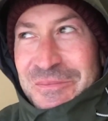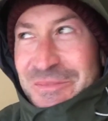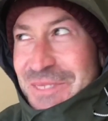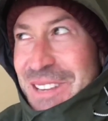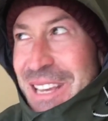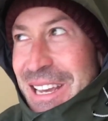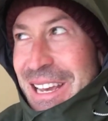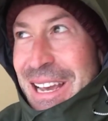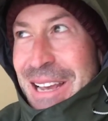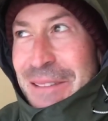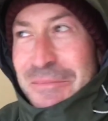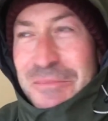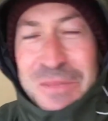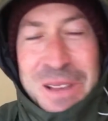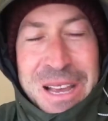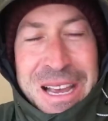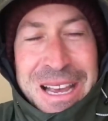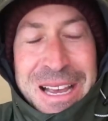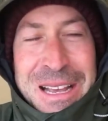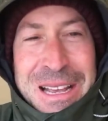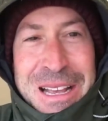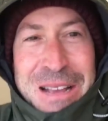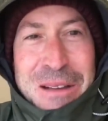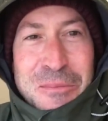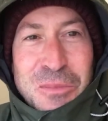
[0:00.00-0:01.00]

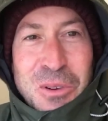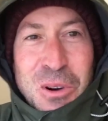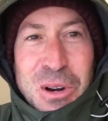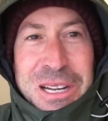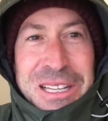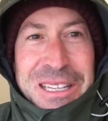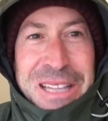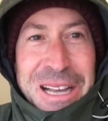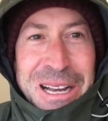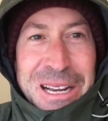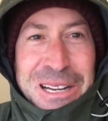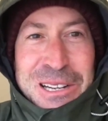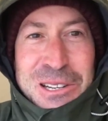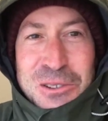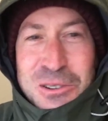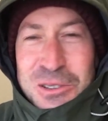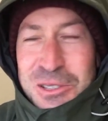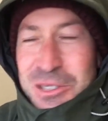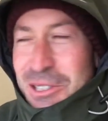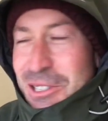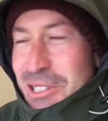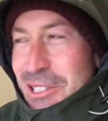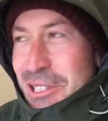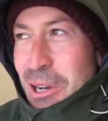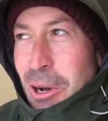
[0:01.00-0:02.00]
Yeah, pretty
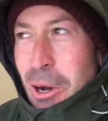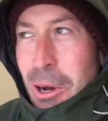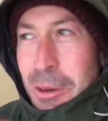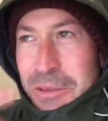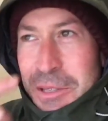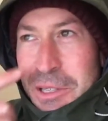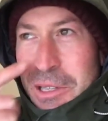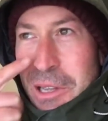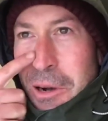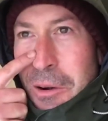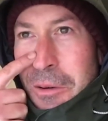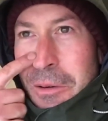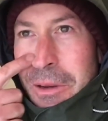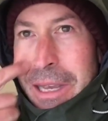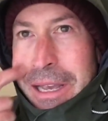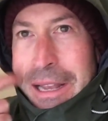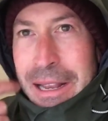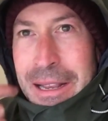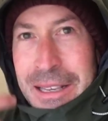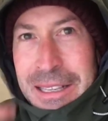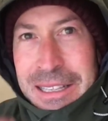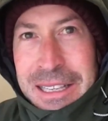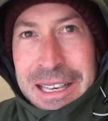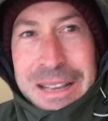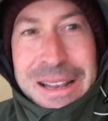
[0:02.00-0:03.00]
dangerous at times though,
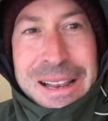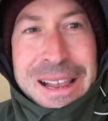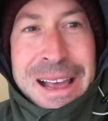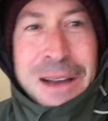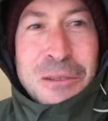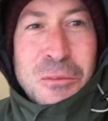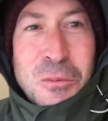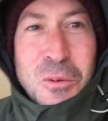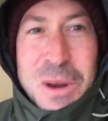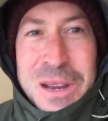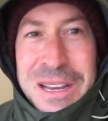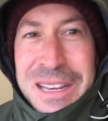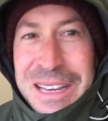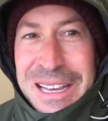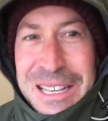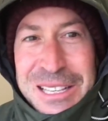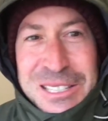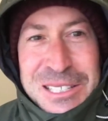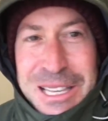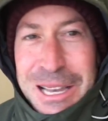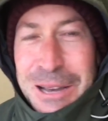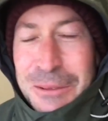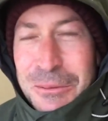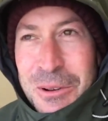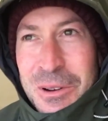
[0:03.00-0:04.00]
how wind
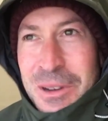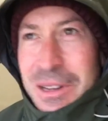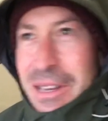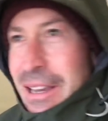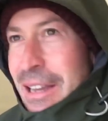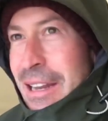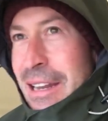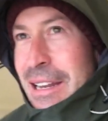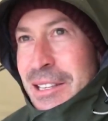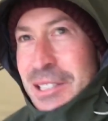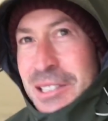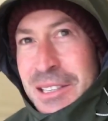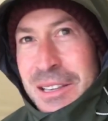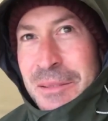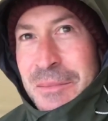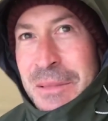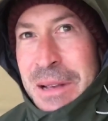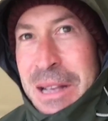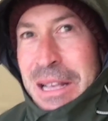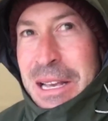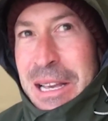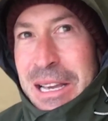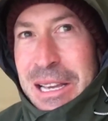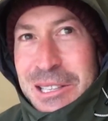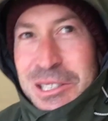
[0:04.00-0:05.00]
gets up on here, and it's
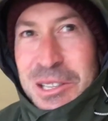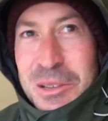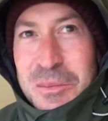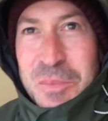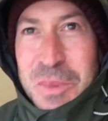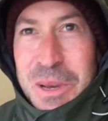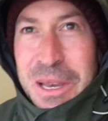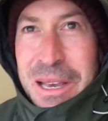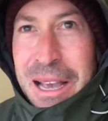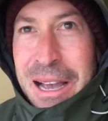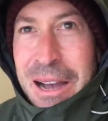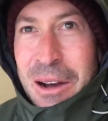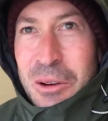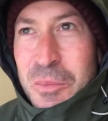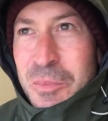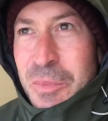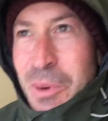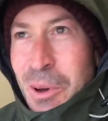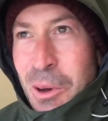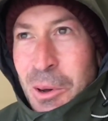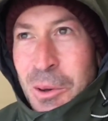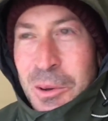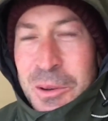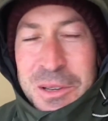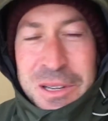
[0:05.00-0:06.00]
a big old
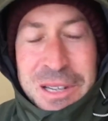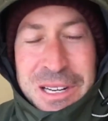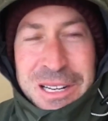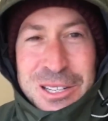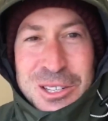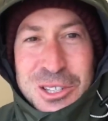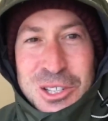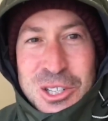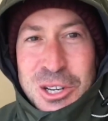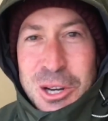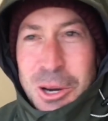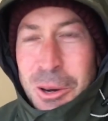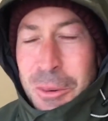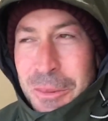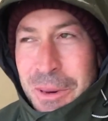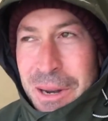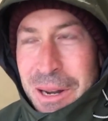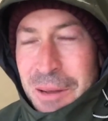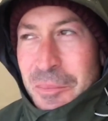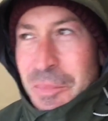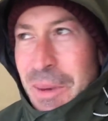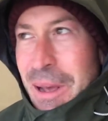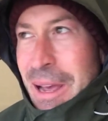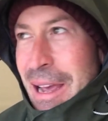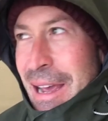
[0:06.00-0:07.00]
pond and it's
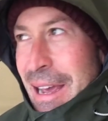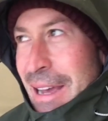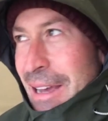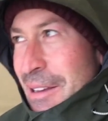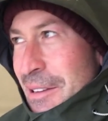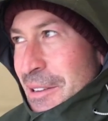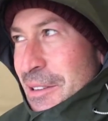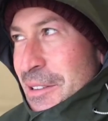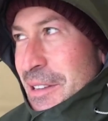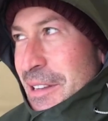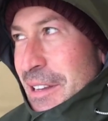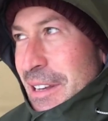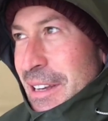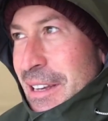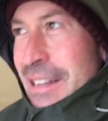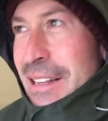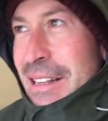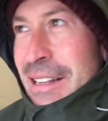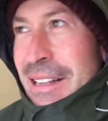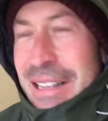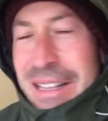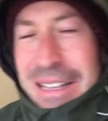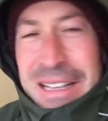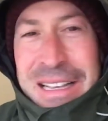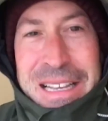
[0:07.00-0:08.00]
chopping about, and
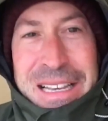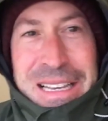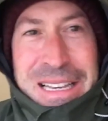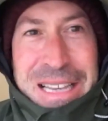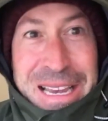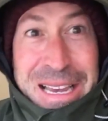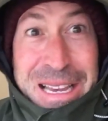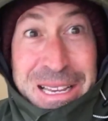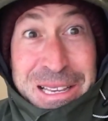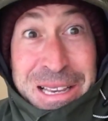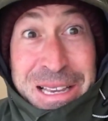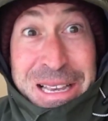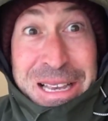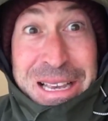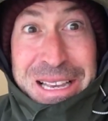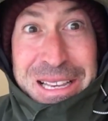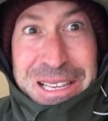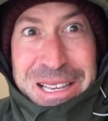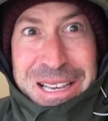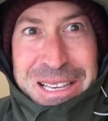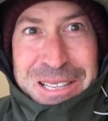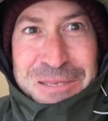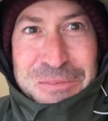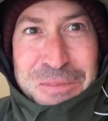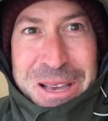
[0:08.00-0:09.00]

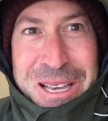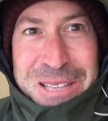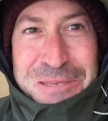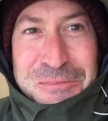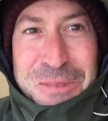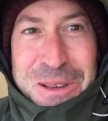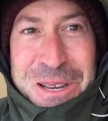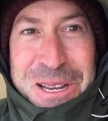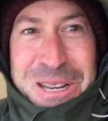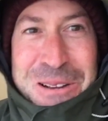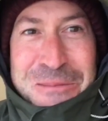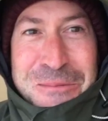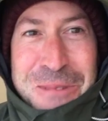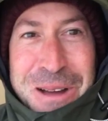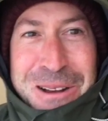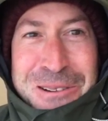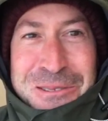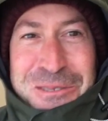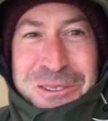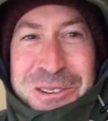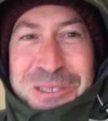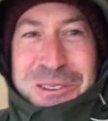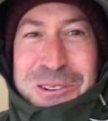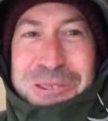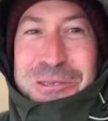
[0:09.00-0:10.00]
it's been
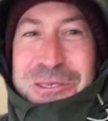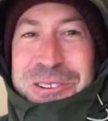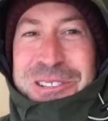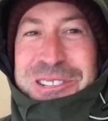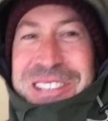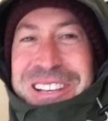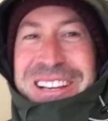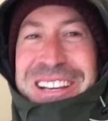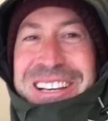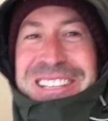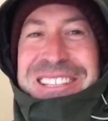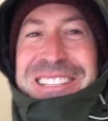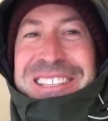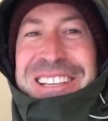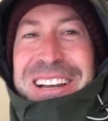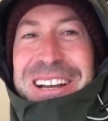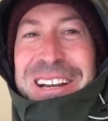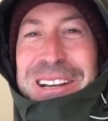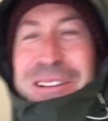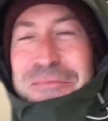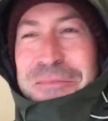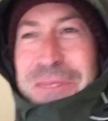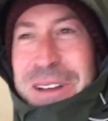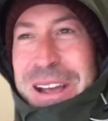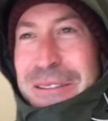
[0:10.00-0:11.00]
emotional, as they
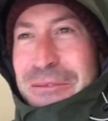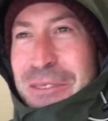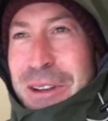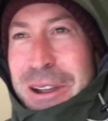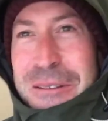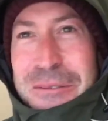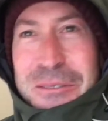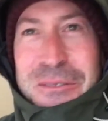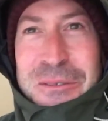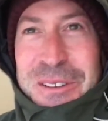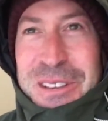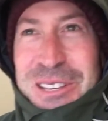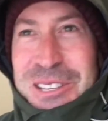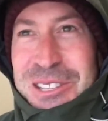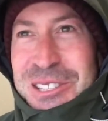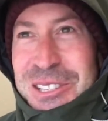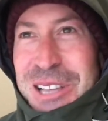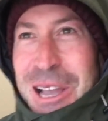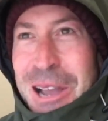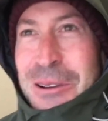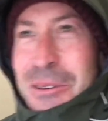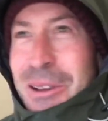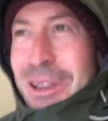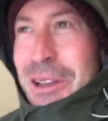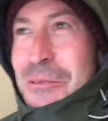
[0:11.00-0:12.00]
say, but everything's
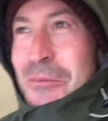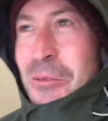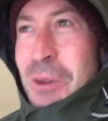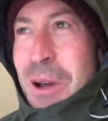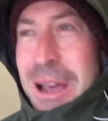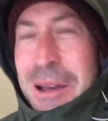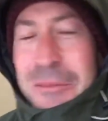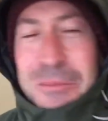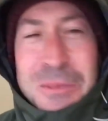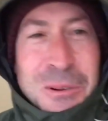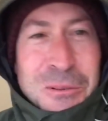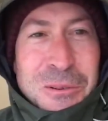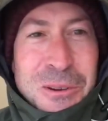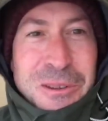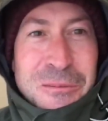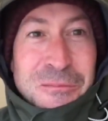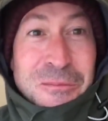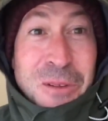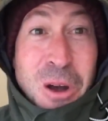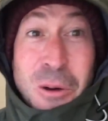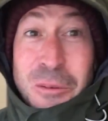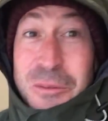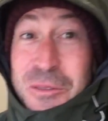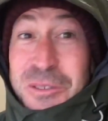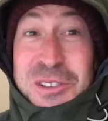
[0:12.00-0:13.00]
soaking wet, but we're
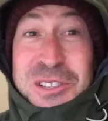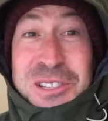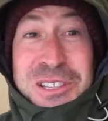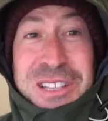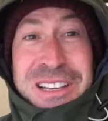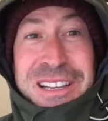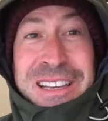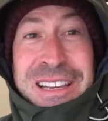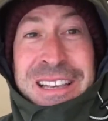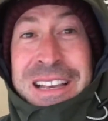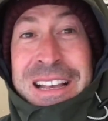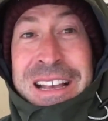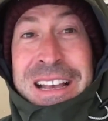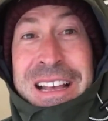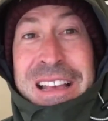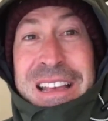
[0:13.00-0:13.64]
obviously,